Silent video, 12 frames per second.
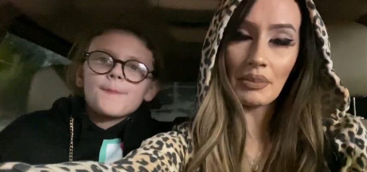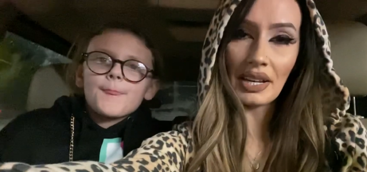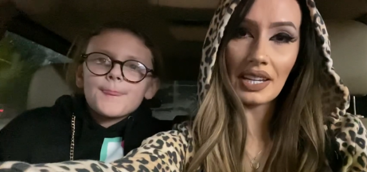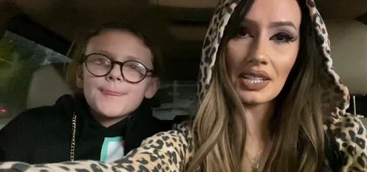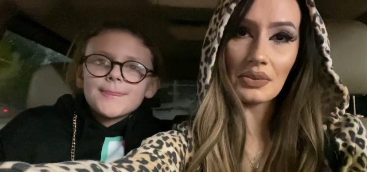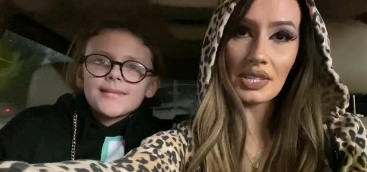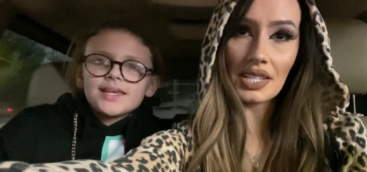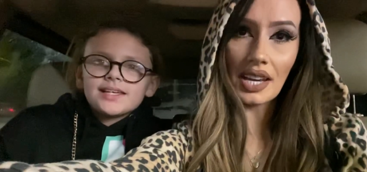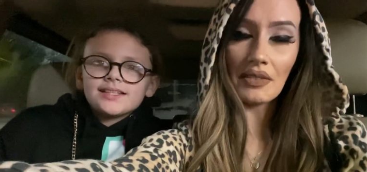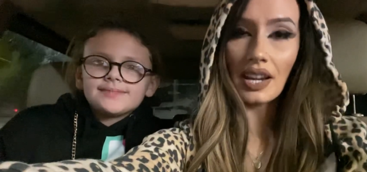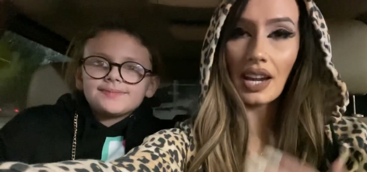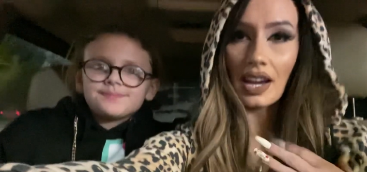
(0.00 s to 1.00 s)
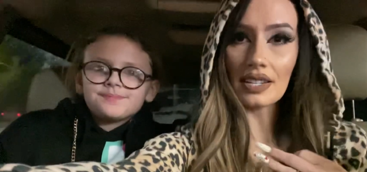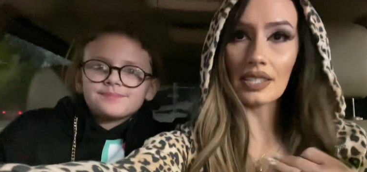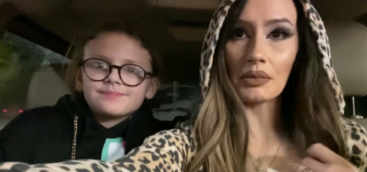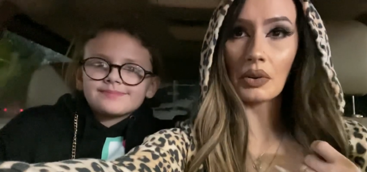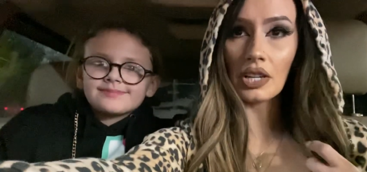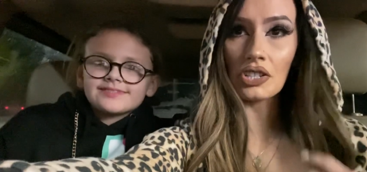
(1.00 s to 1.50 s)
Speaker 1: my kids would say if I asked
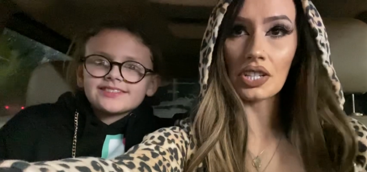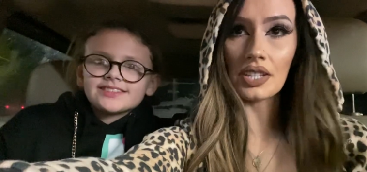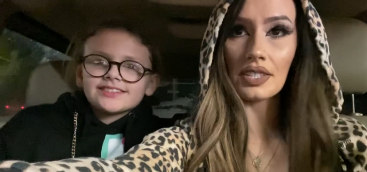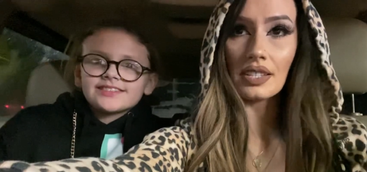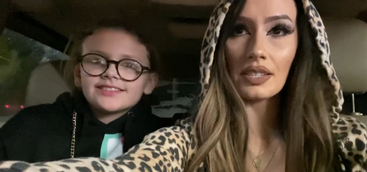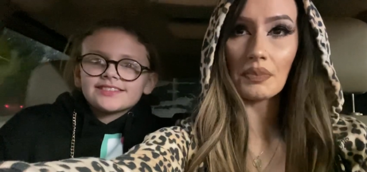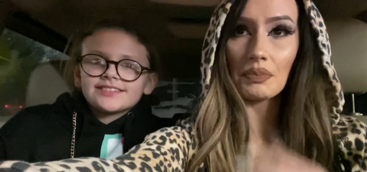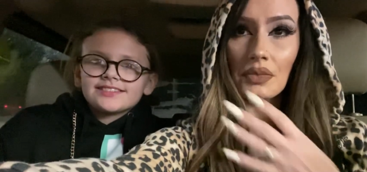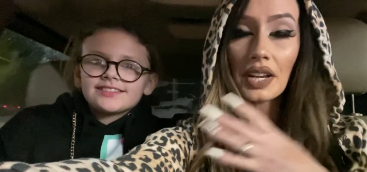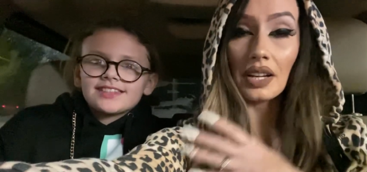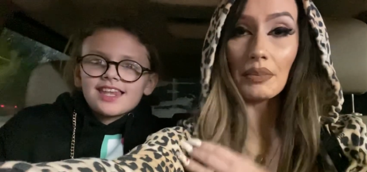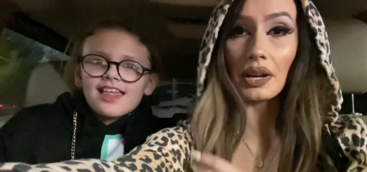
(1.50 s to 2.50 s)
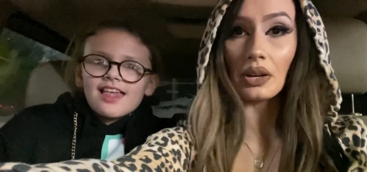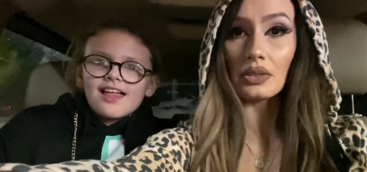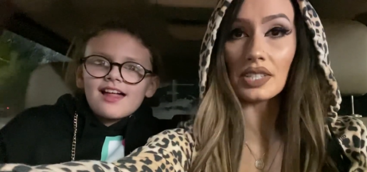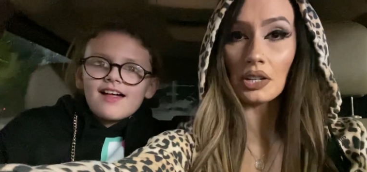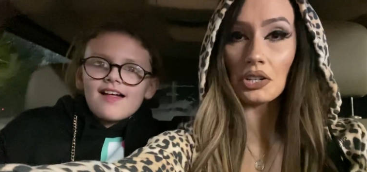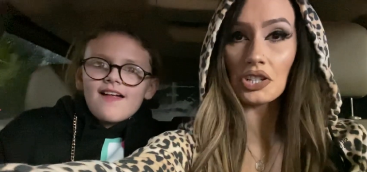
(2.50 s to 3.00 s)
them questions like about
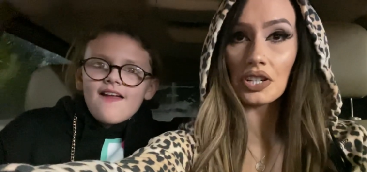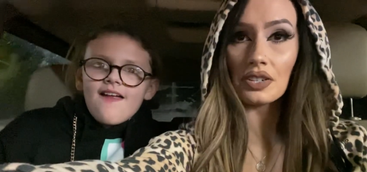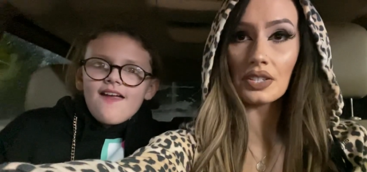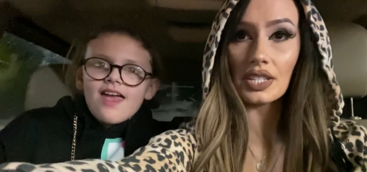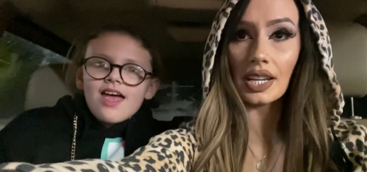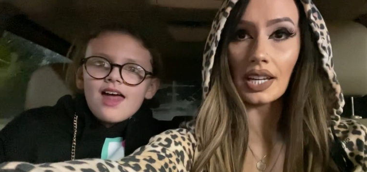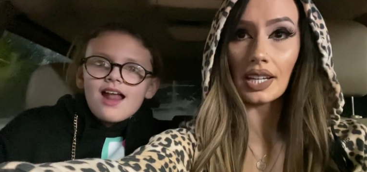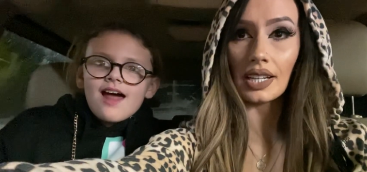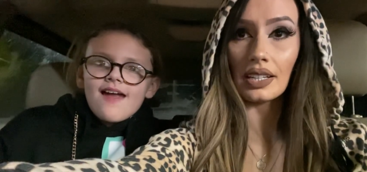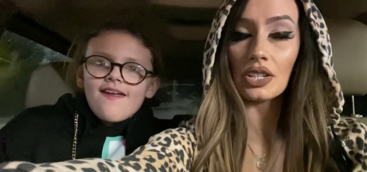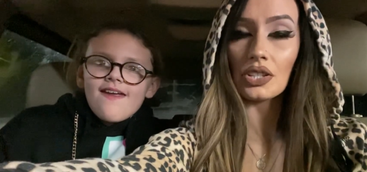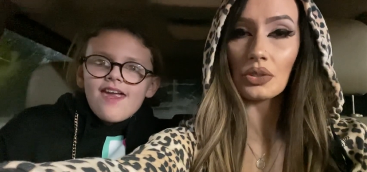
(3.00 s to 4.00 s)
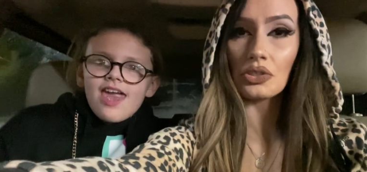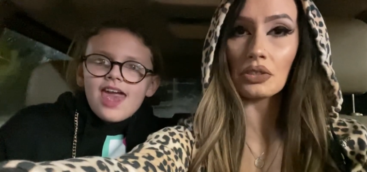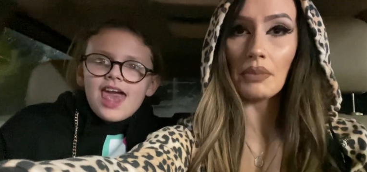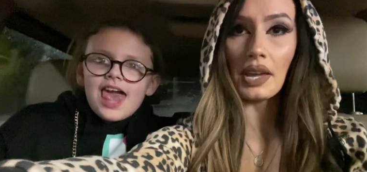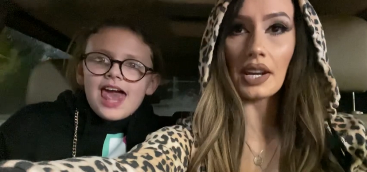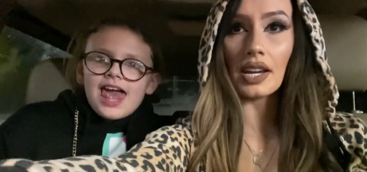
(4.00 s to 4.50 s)
dentures and social
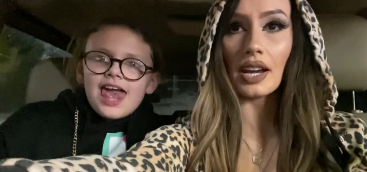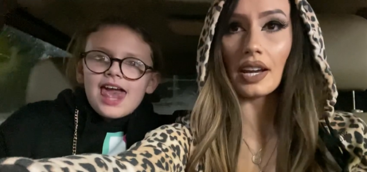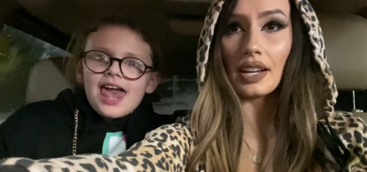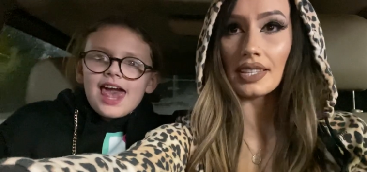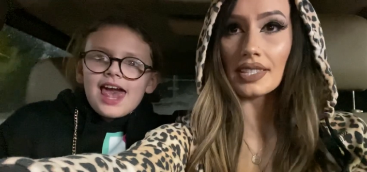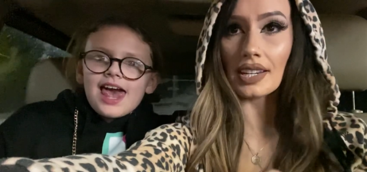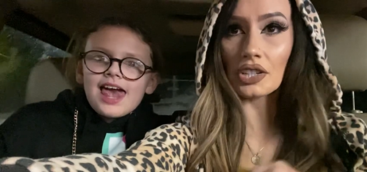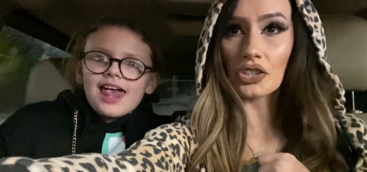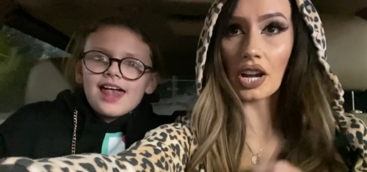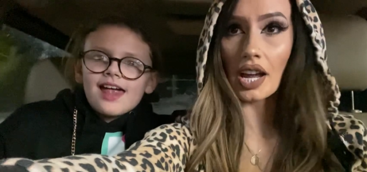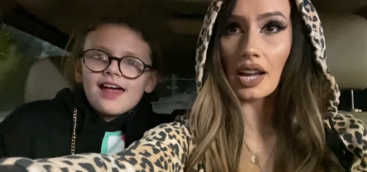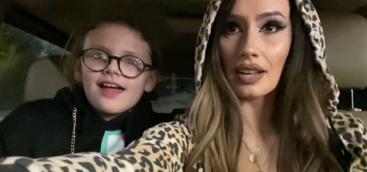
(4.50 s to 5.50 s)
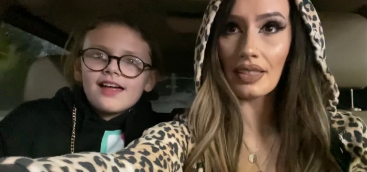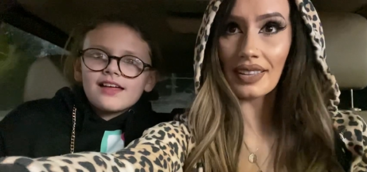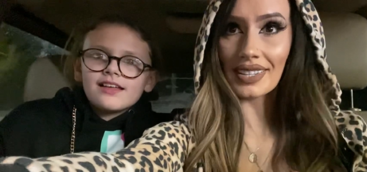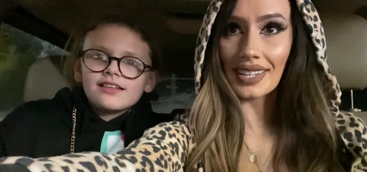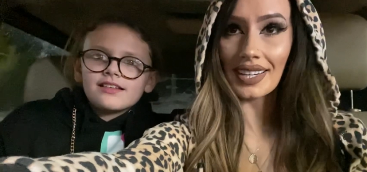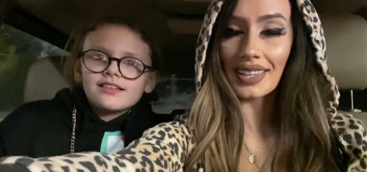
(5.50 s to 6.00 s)
media, etc.,
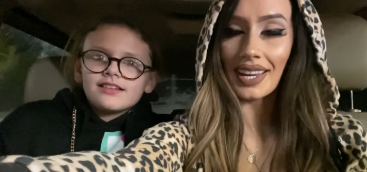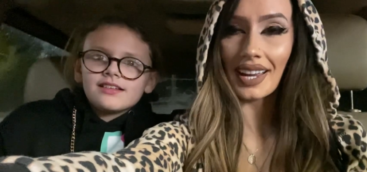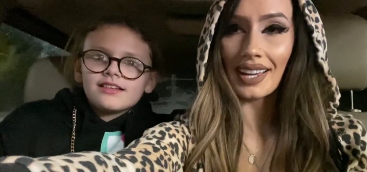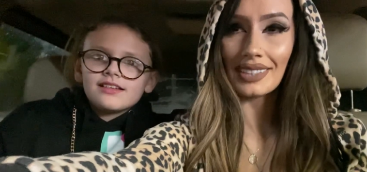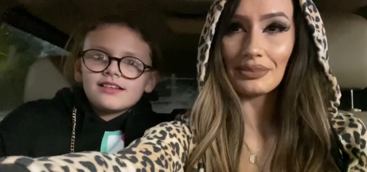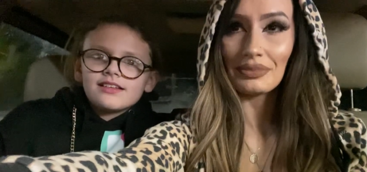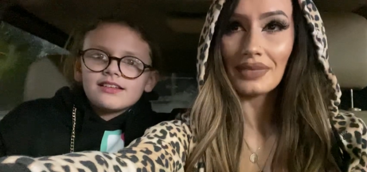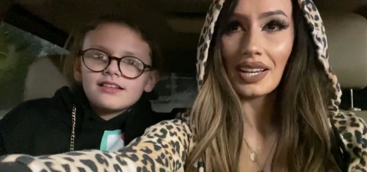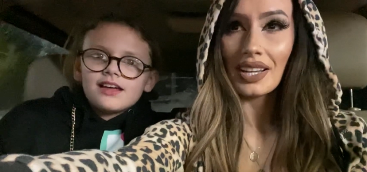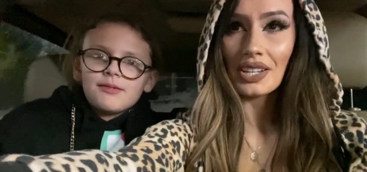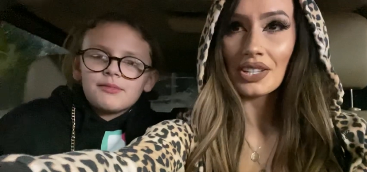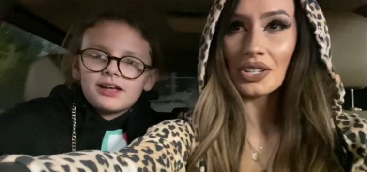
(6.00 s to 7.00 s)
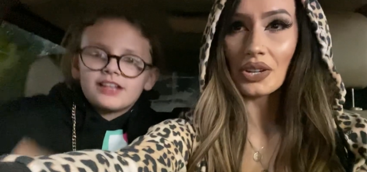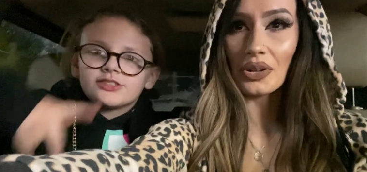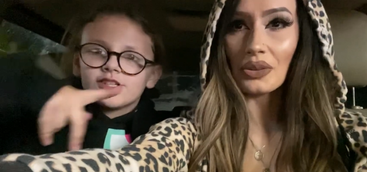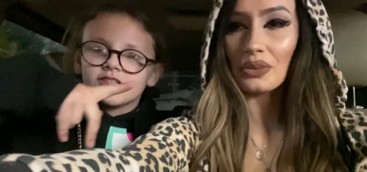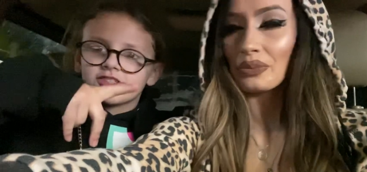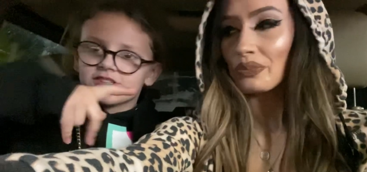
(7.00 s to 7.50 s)
things like that. I'm gonna so,
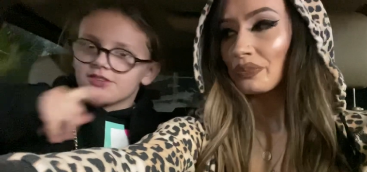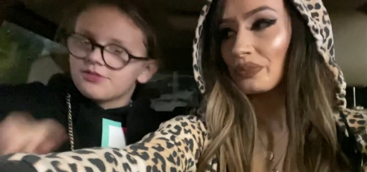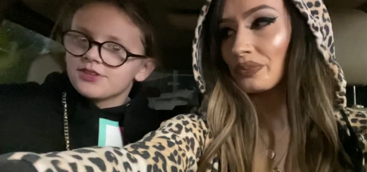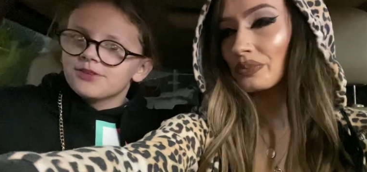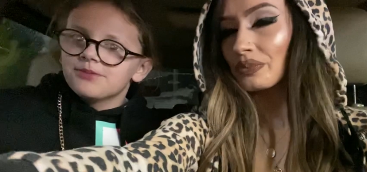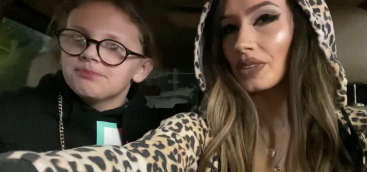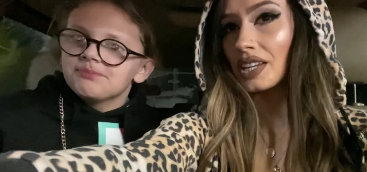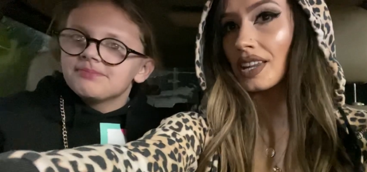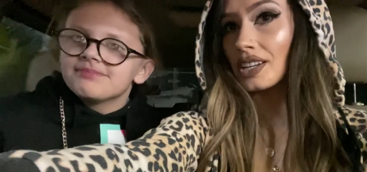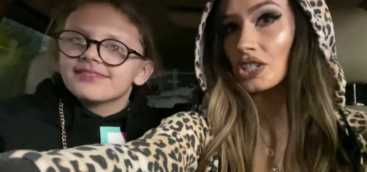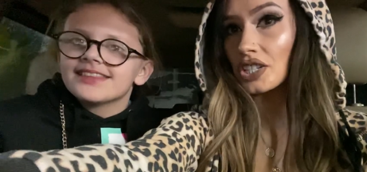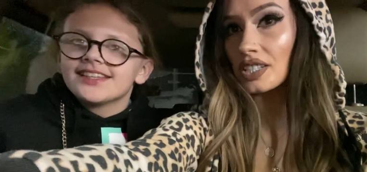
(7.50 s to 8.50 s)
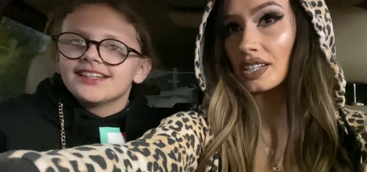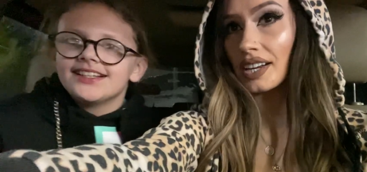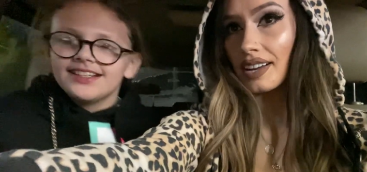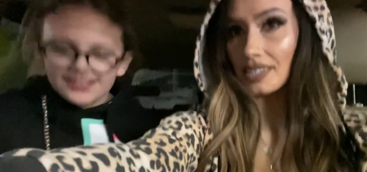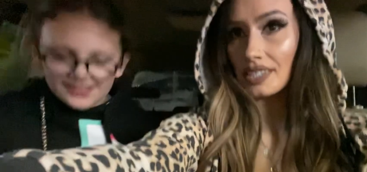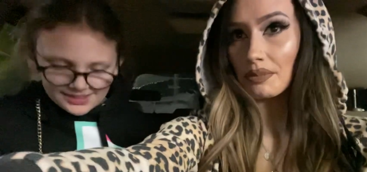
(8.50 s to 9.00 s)
ask her stuff too. And then she's gonna
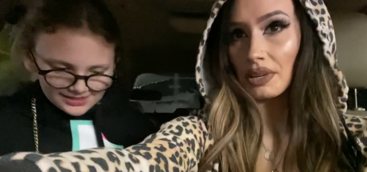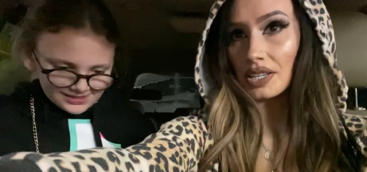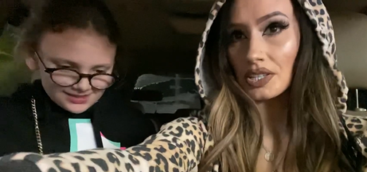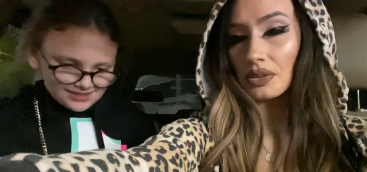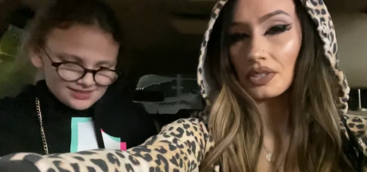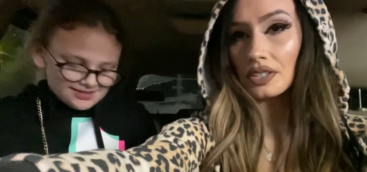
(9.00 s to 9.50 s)
ask me. So it's